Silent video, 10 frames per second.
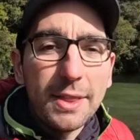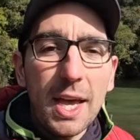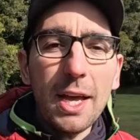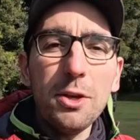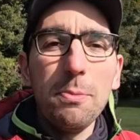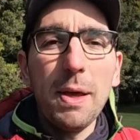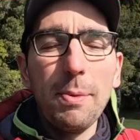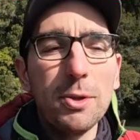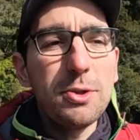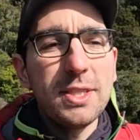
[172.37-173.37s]
There you'll be
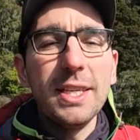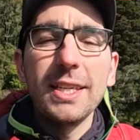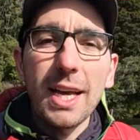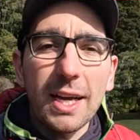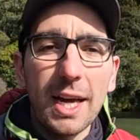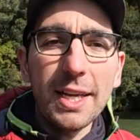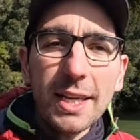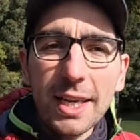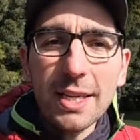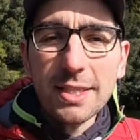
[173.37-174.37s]
able to see
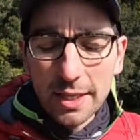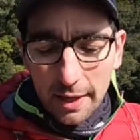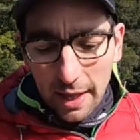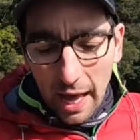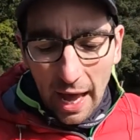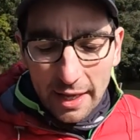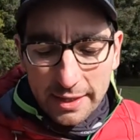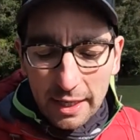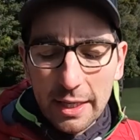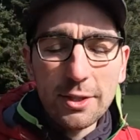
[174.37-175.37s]
kakarikis and
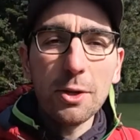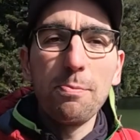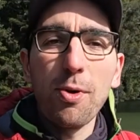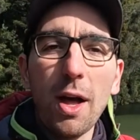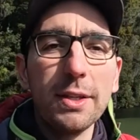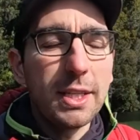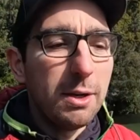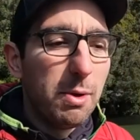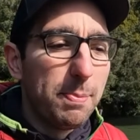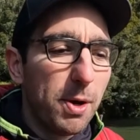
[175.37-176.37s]
little brown
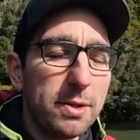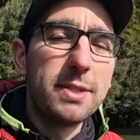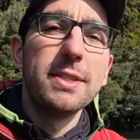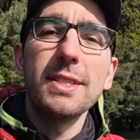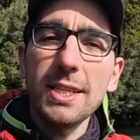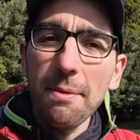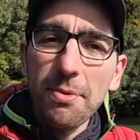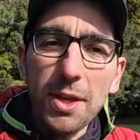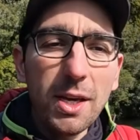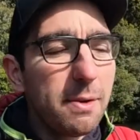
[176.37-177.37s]
kiwi birds. Same
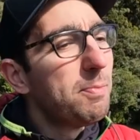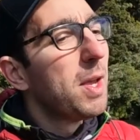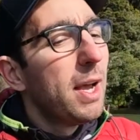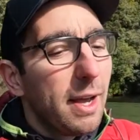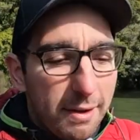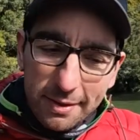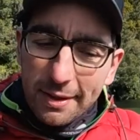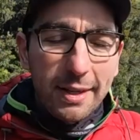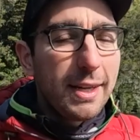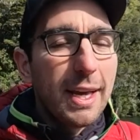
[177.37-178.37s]
thing.
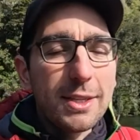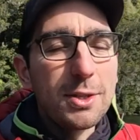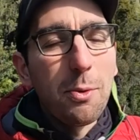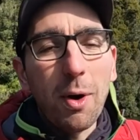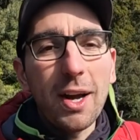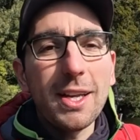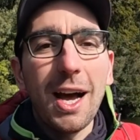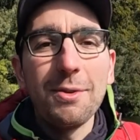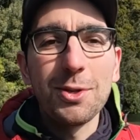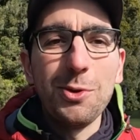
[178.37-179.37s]
It's the
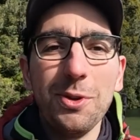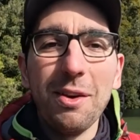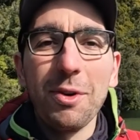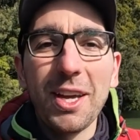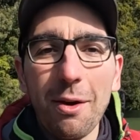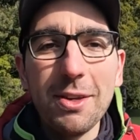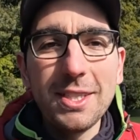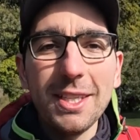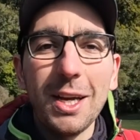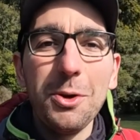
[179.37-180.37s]
wildlife, so you never
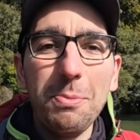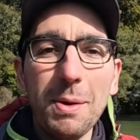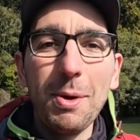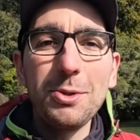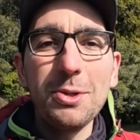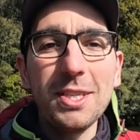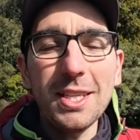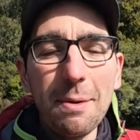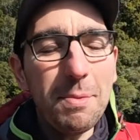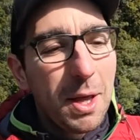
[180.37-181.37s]
guarantee that you'll be able to see
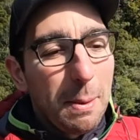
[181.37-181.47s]
them,